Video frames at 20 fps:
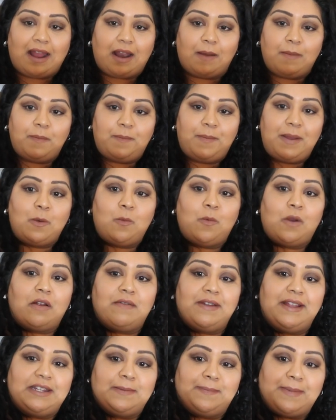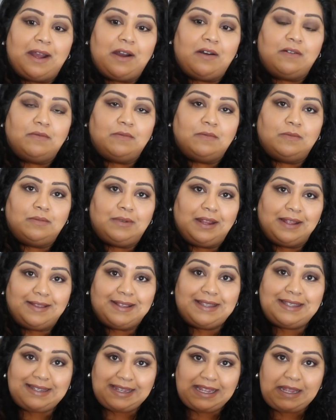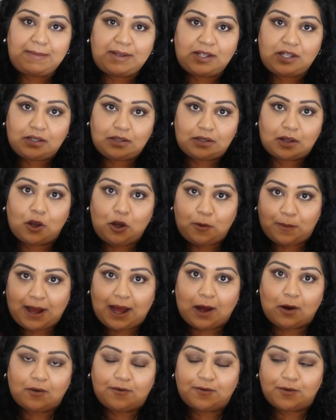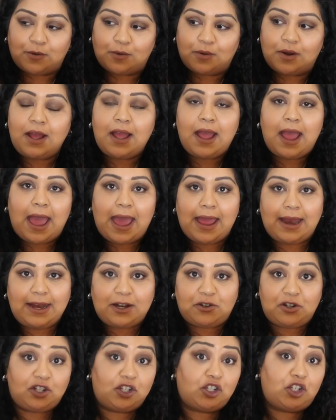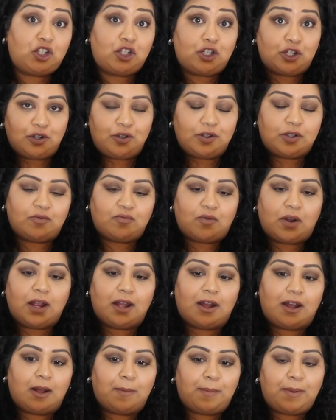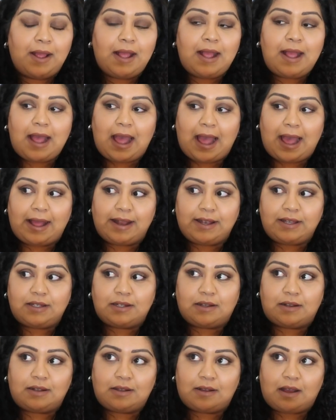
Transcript: And I'm a bit worried about, like, the steam is so powerful, it literally just shoots right up. And